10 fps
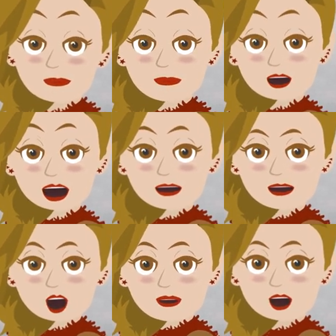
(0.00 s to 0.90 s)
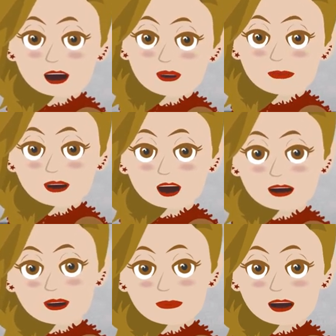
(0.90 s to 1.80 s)
Some of the reasons that you
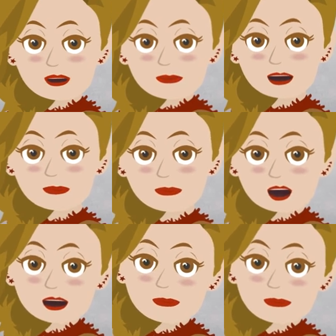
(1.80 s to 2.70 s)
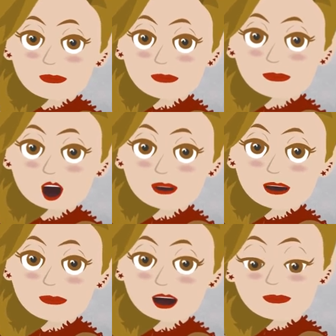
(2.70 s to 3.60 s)
hold yourself apart from it is
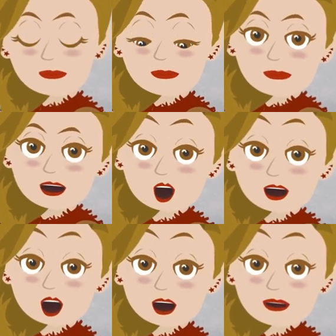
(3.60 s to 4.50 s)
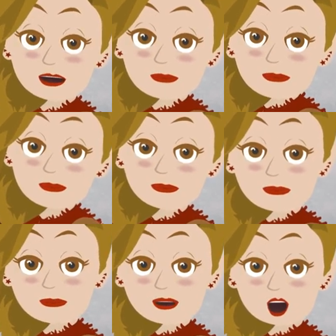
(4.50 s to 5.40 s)
because somebody else is
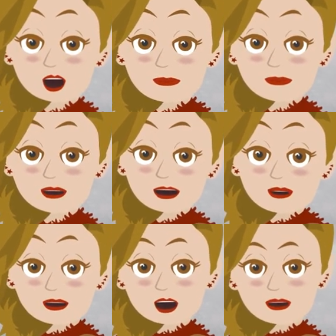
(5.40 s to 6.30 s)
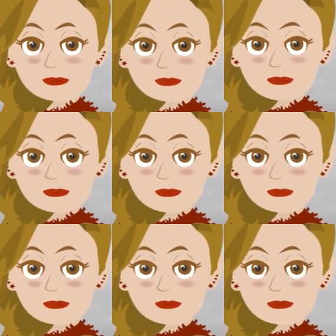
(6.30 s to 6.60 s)
convinced you differently.